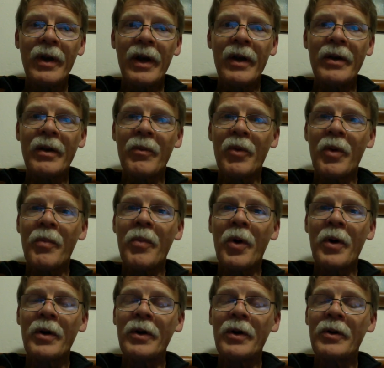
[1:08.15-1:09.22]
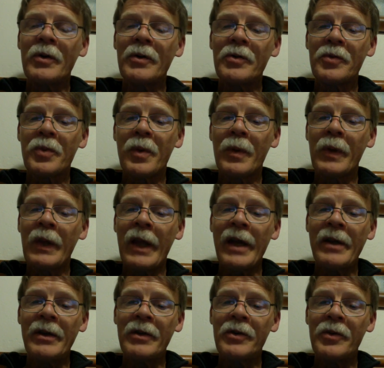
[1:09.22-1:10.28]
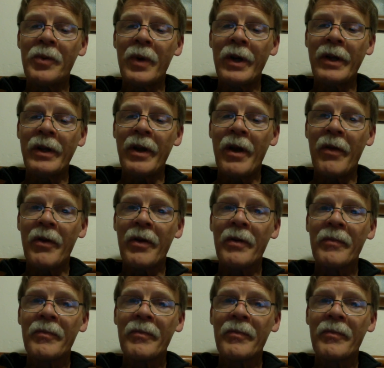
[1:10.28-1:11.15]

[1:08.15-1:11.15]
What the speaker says: and number of particles were related to one another.